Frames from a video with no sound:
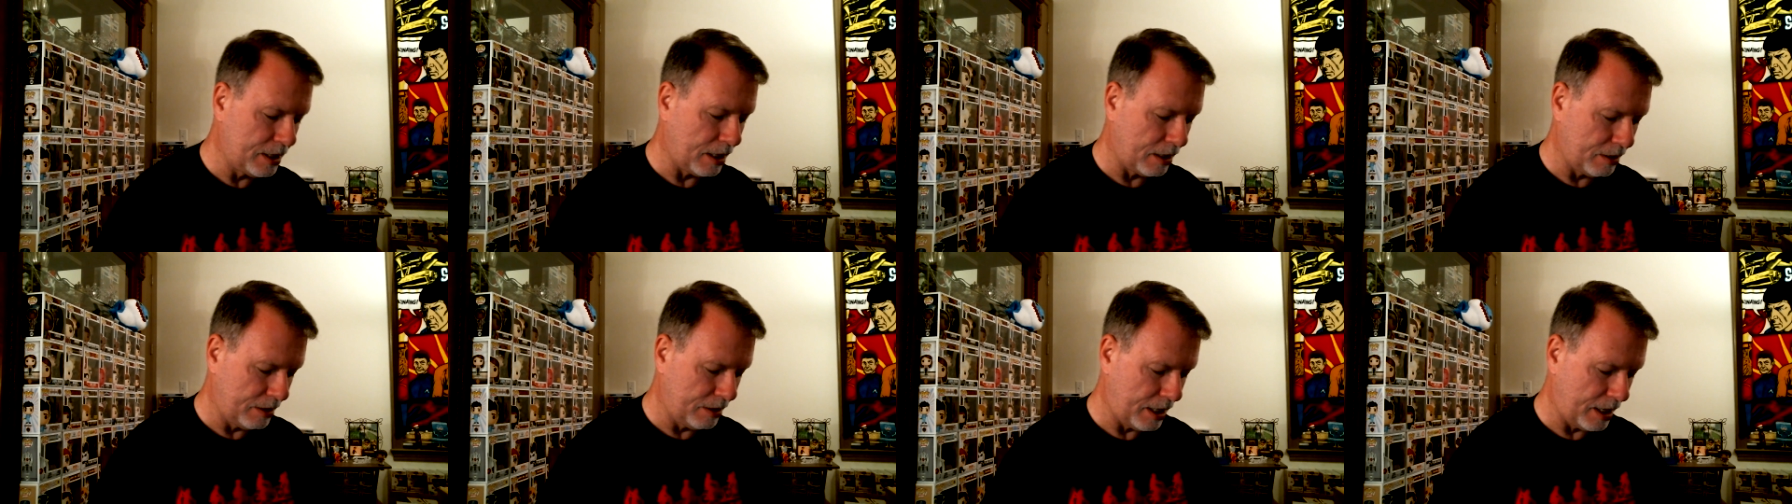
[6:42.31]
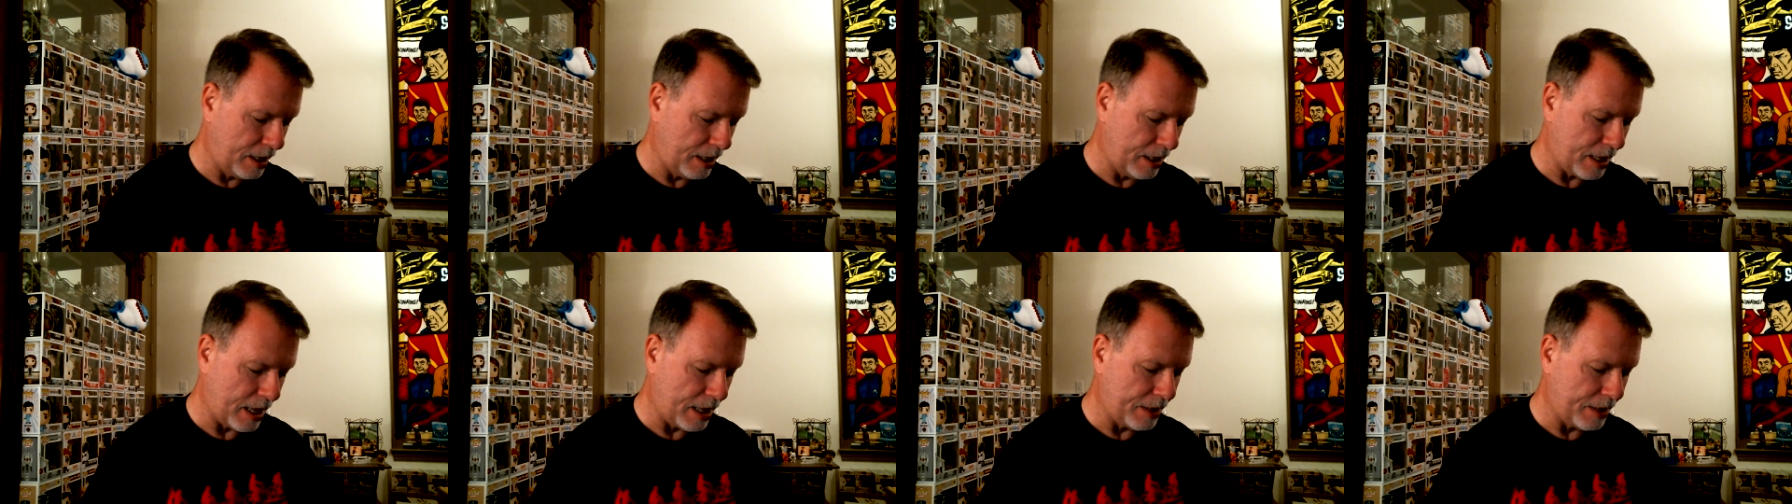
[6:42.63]
I'll tell
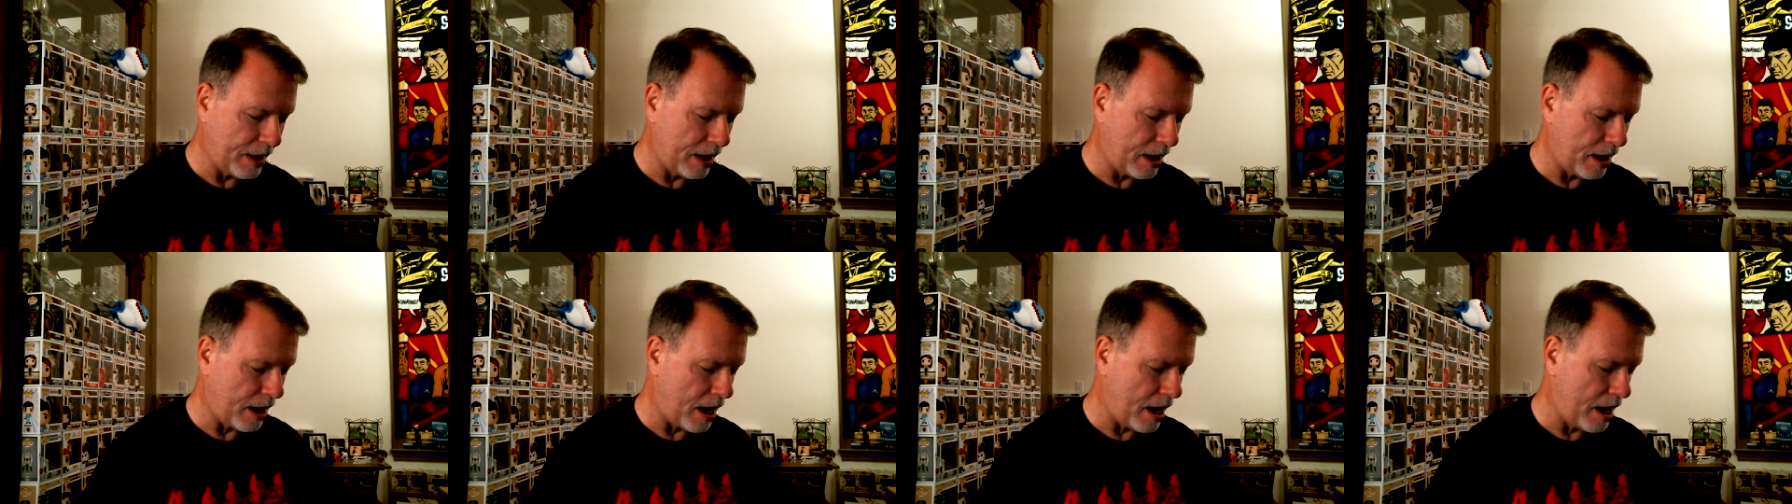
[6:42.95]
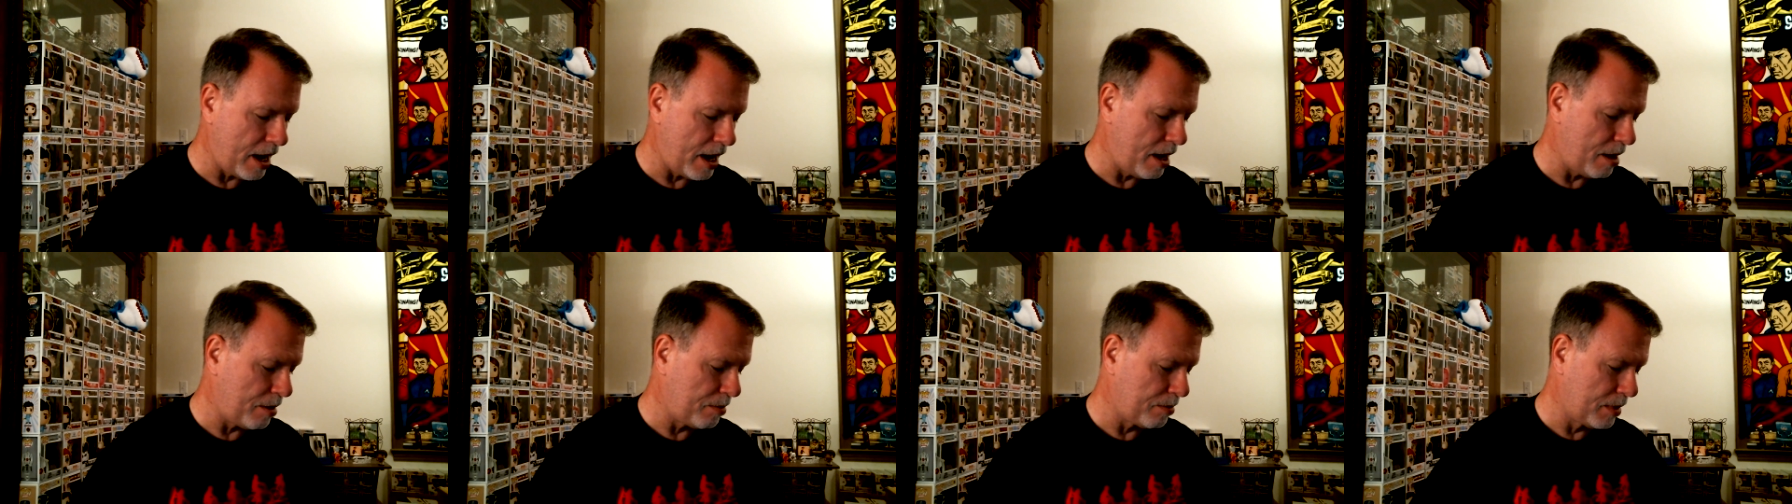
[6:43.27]
you that, that I
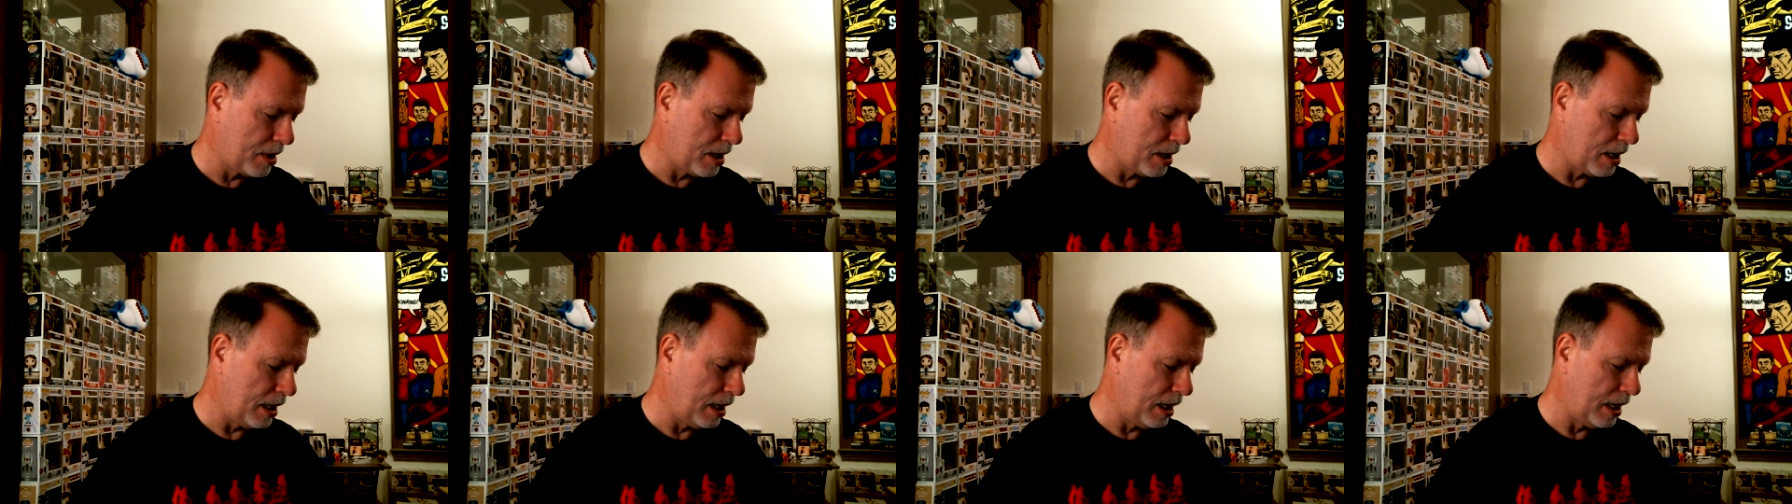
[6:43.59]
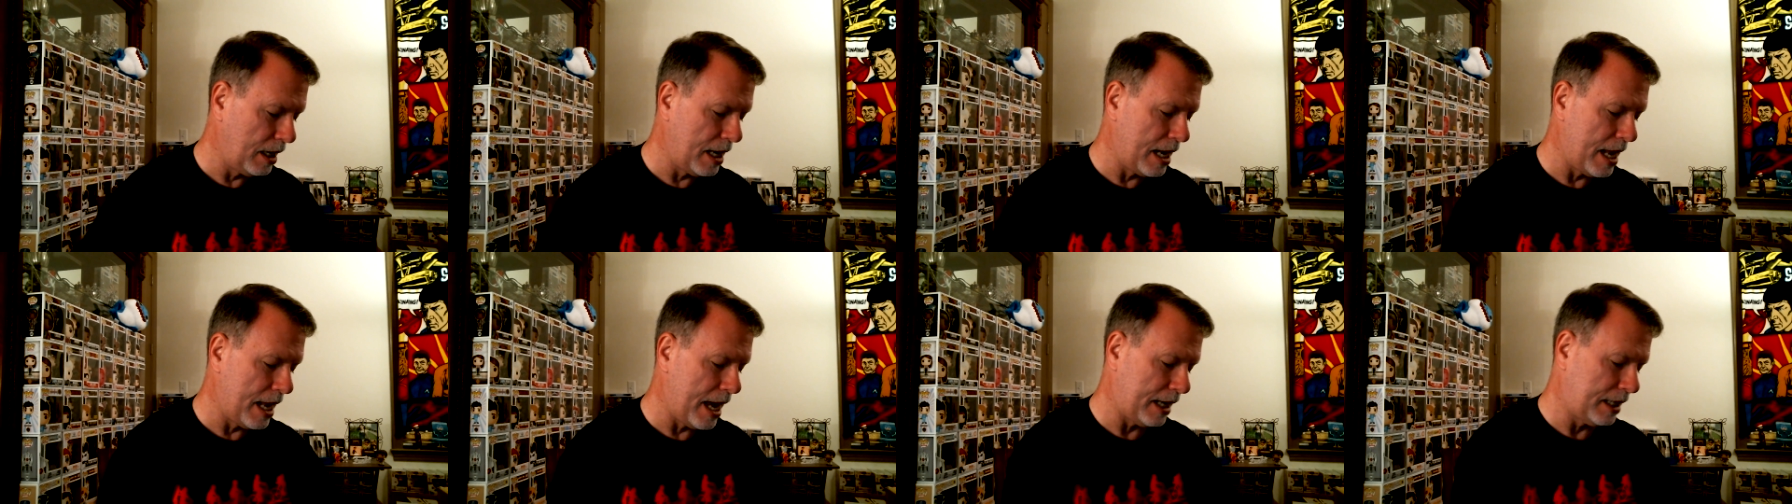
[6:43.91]
am
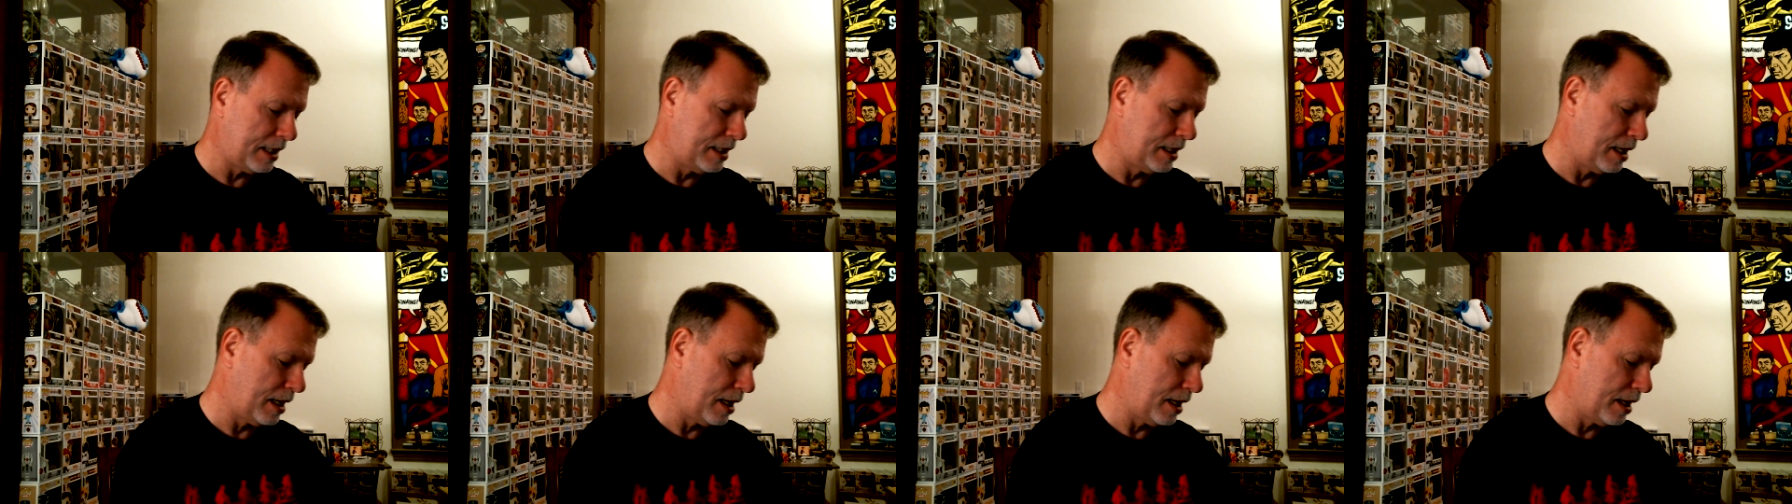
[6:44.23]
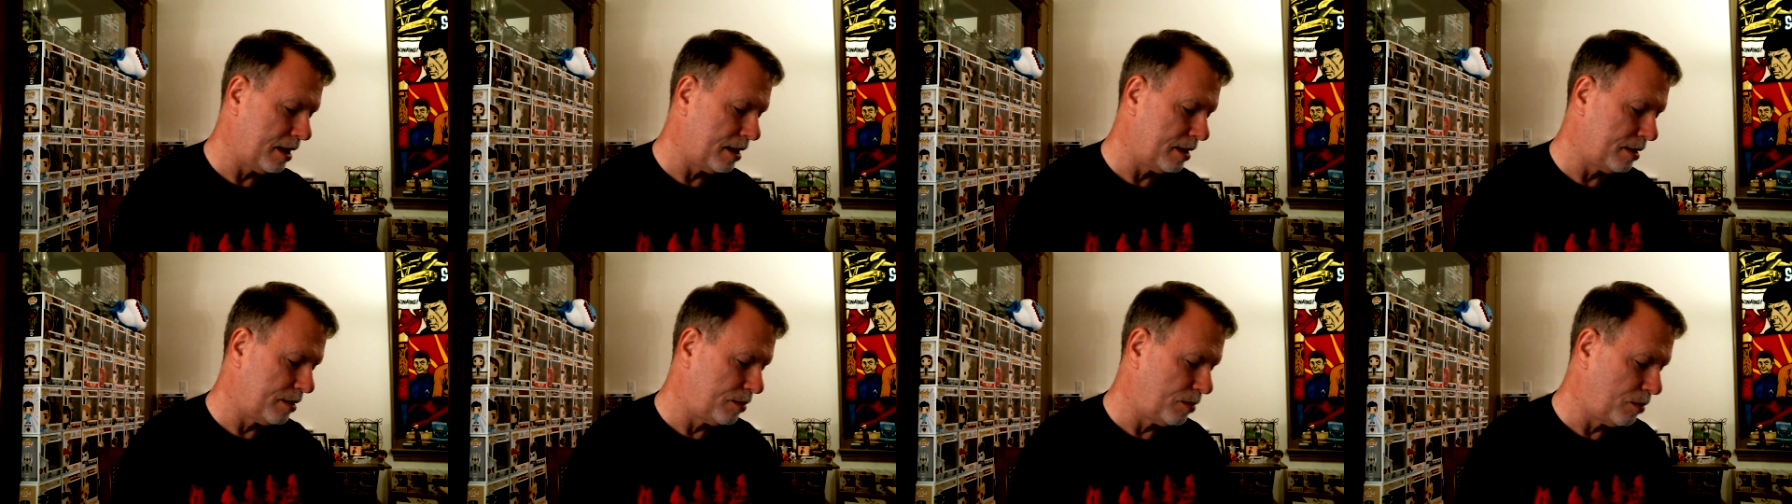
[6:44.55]
collecting
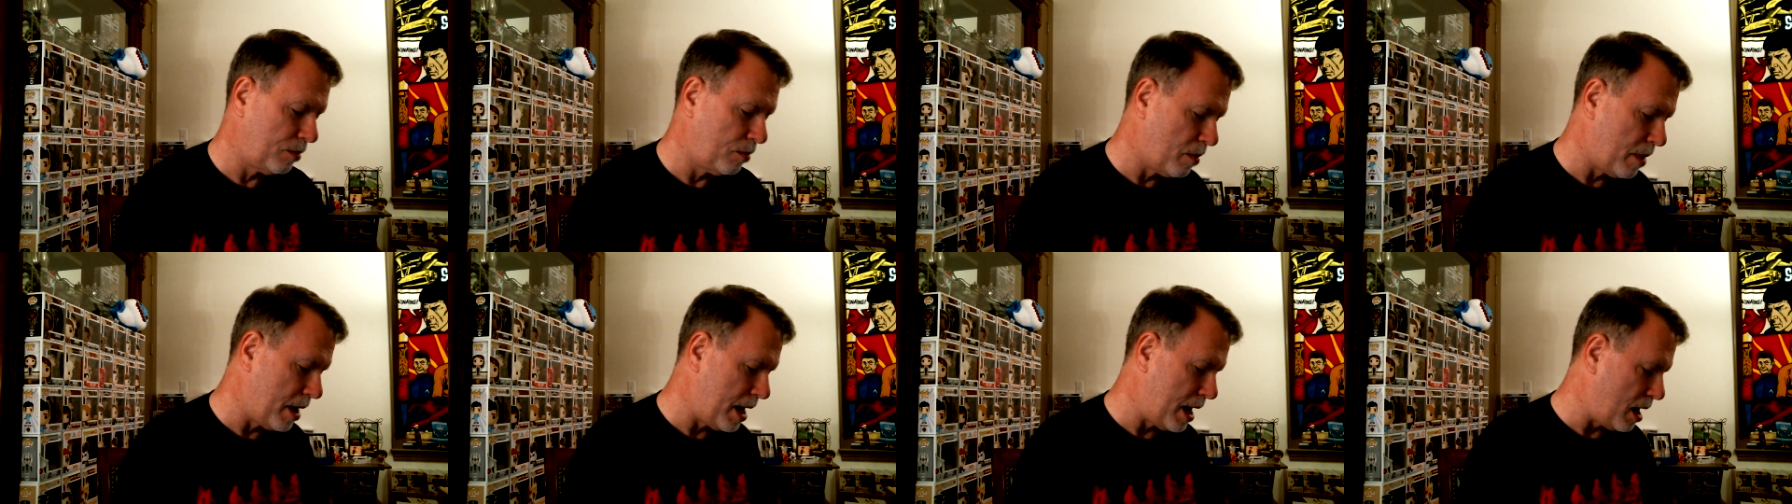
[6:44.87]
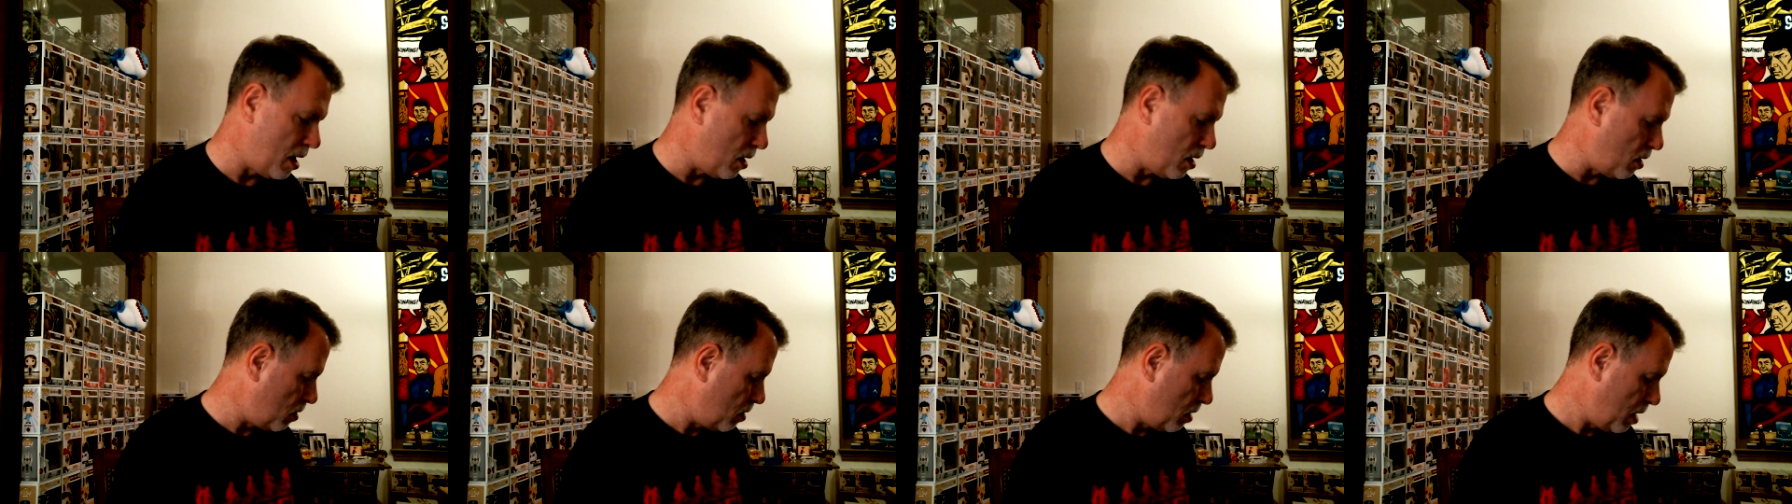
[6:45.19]
as
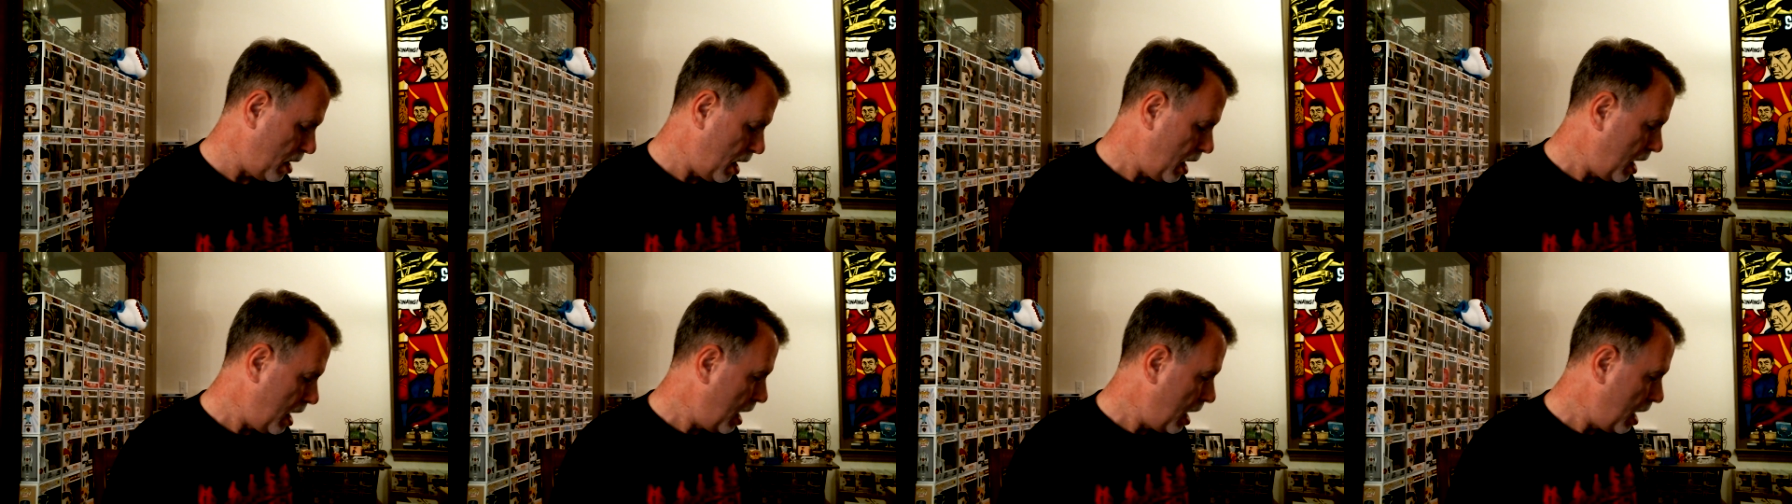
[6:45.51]
well.